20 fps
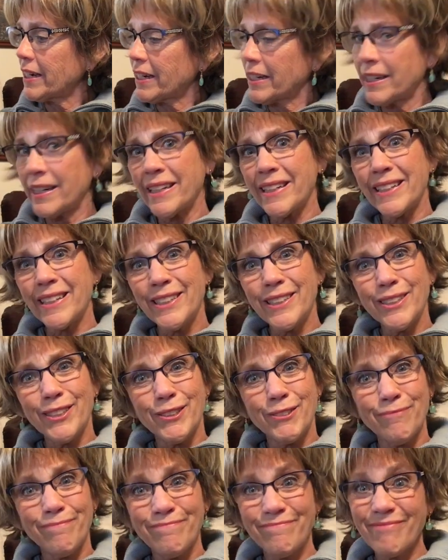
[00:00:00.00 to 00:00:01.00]

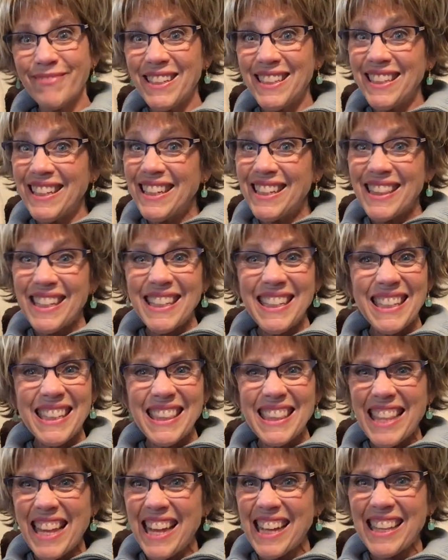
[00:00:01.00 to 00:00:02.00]
No, they didn't
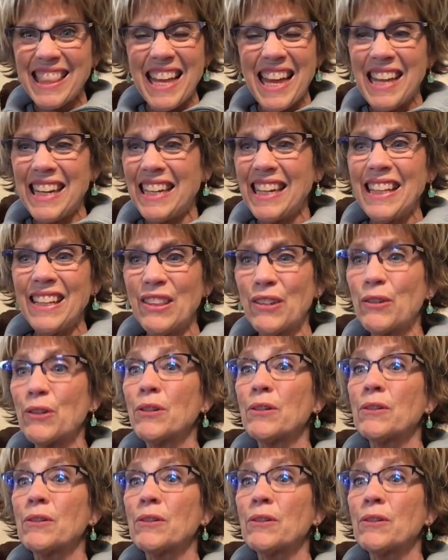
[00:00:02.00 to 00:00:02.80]
like that either.